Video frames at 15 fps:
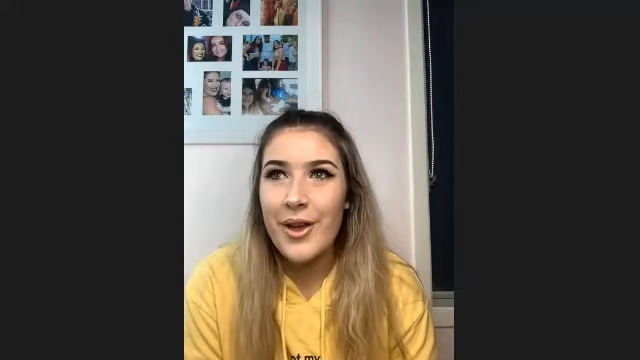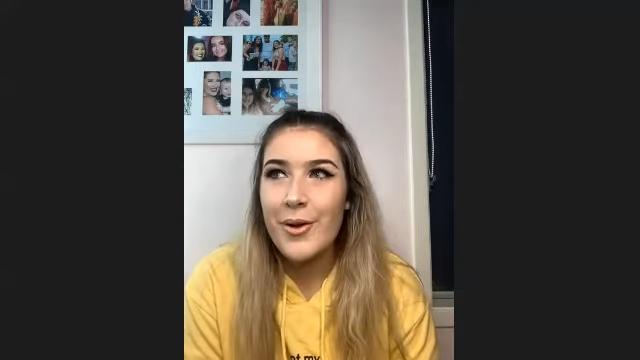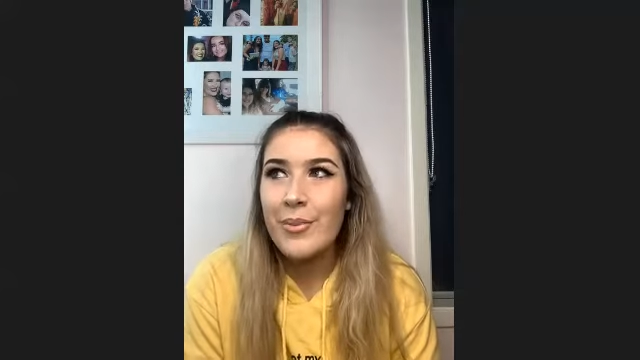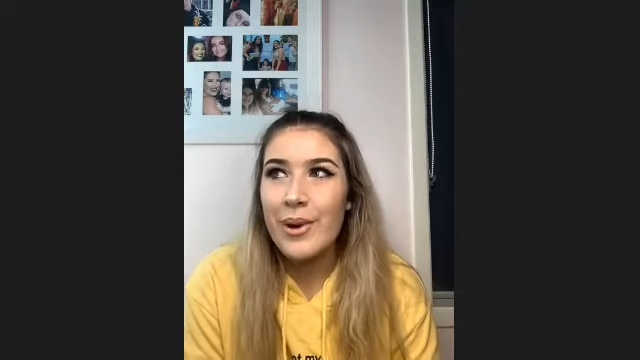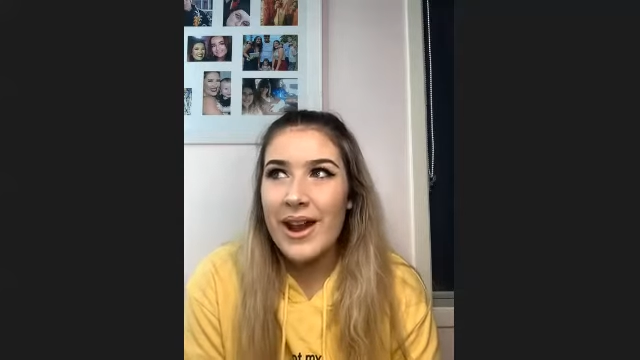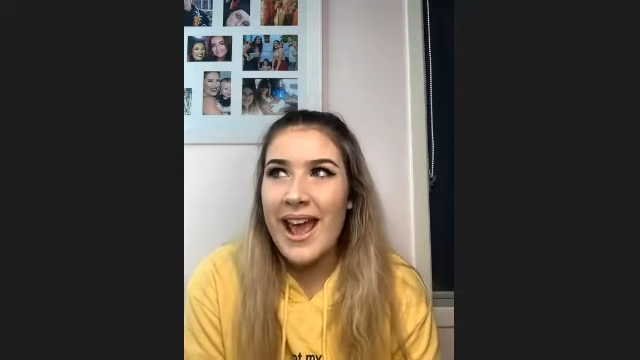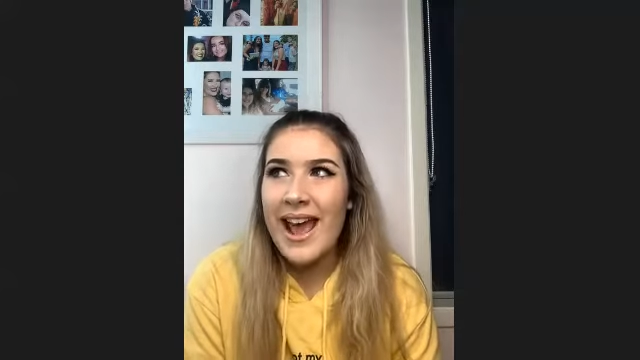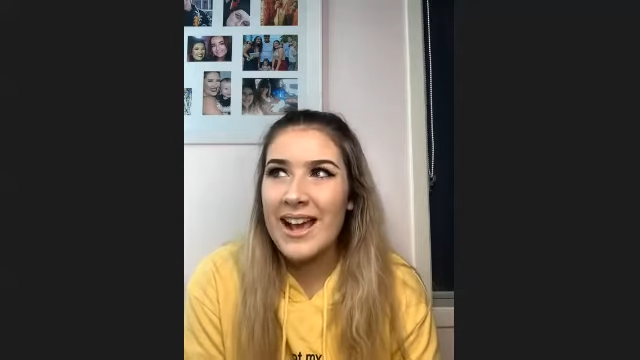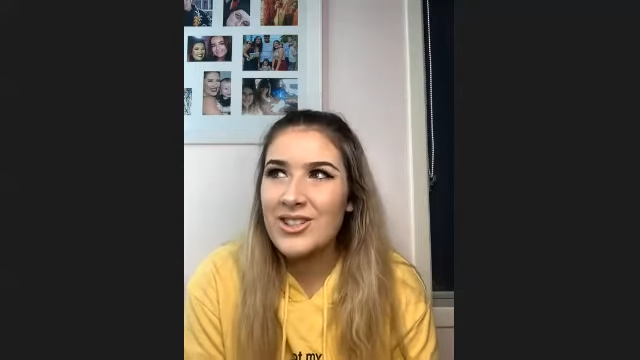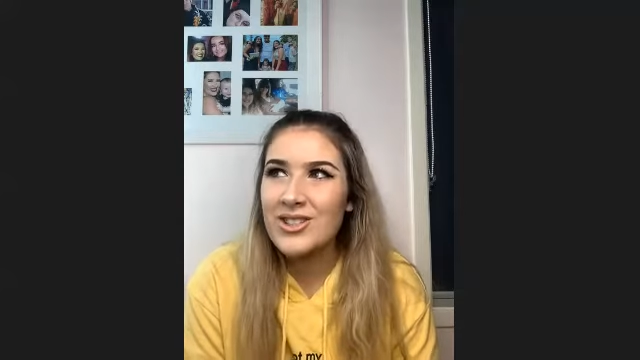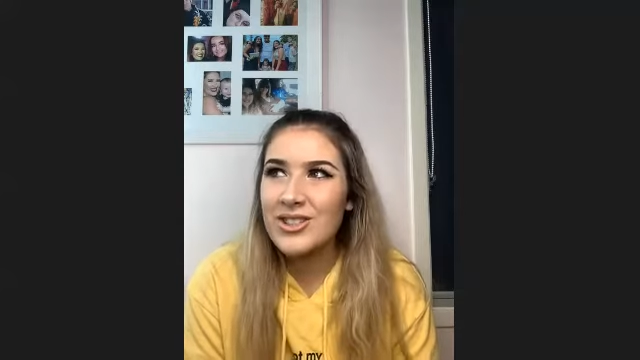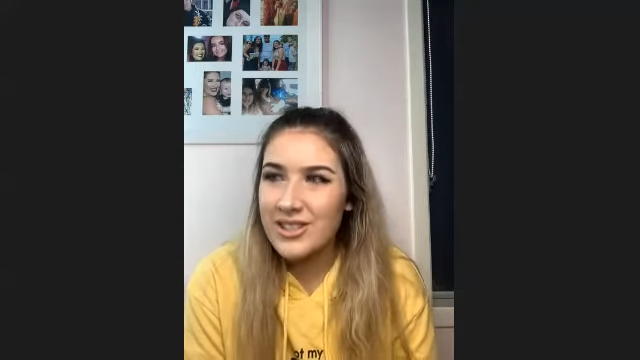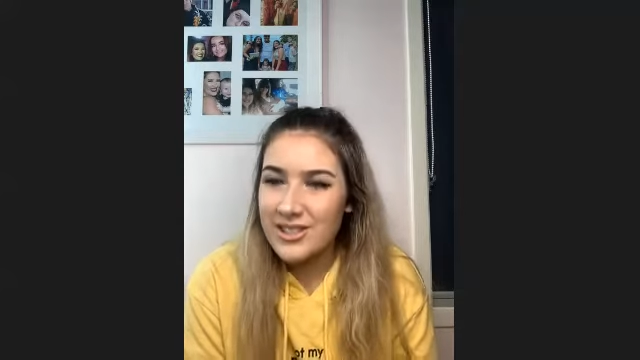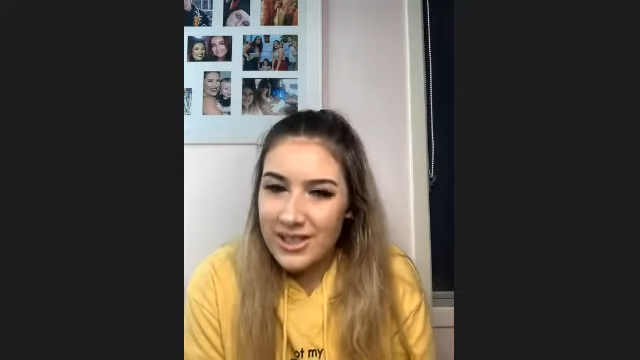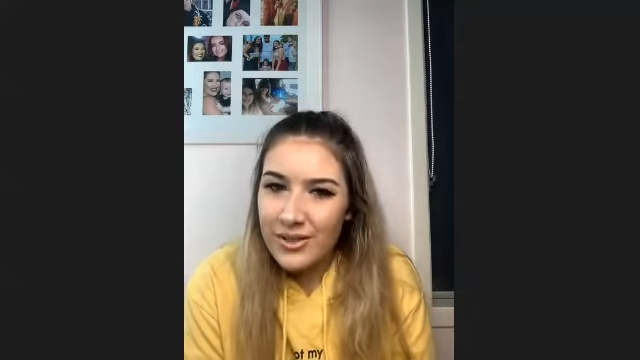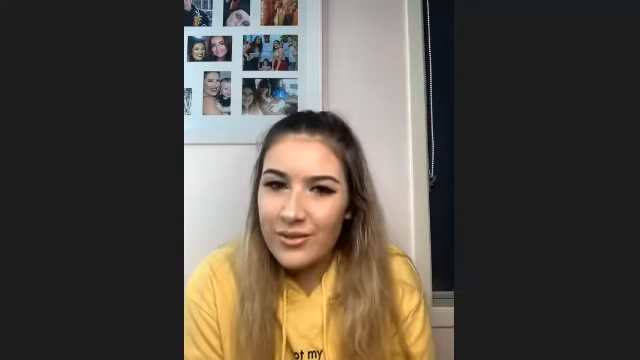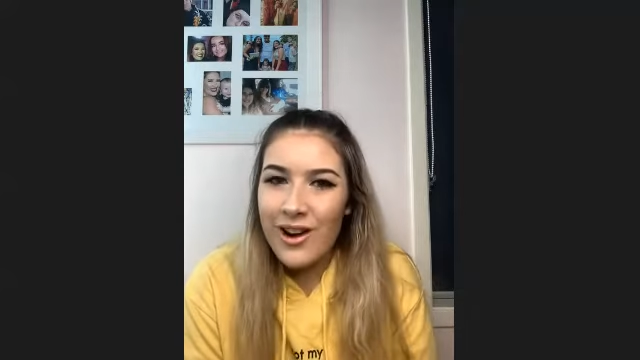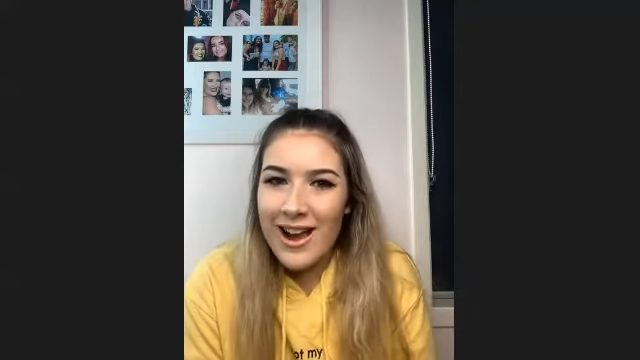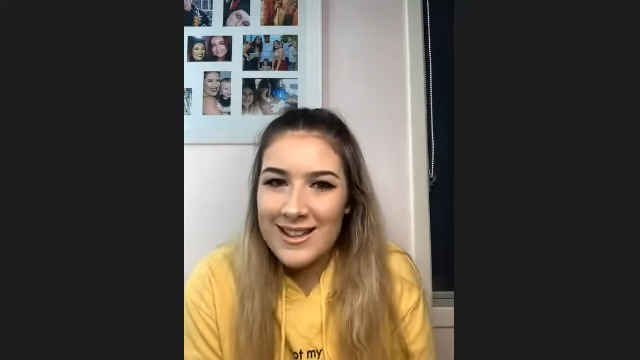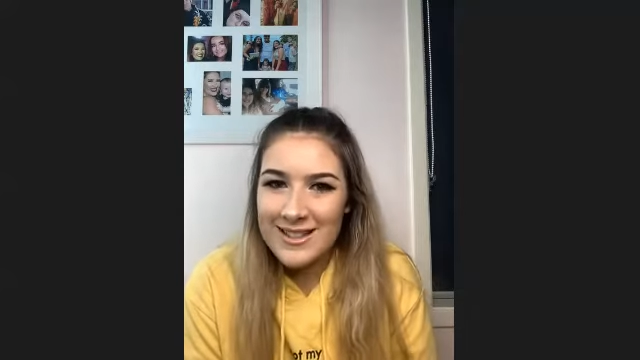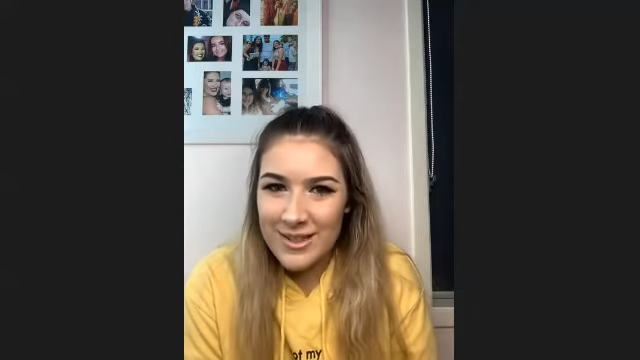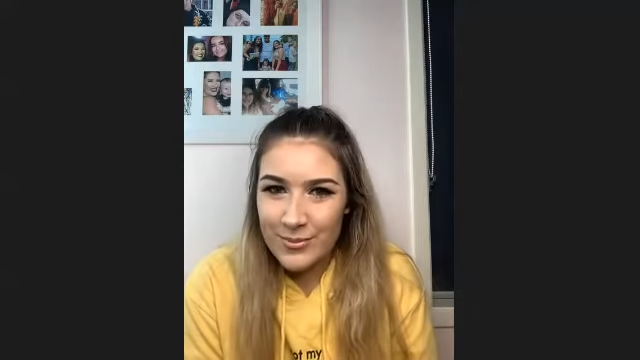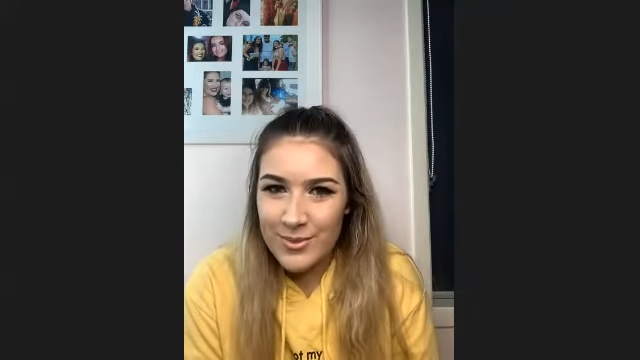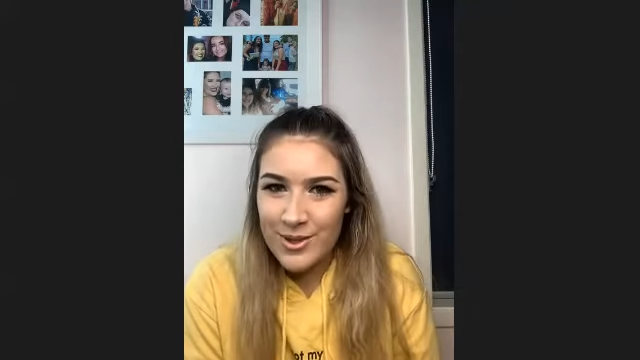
but I actually did write some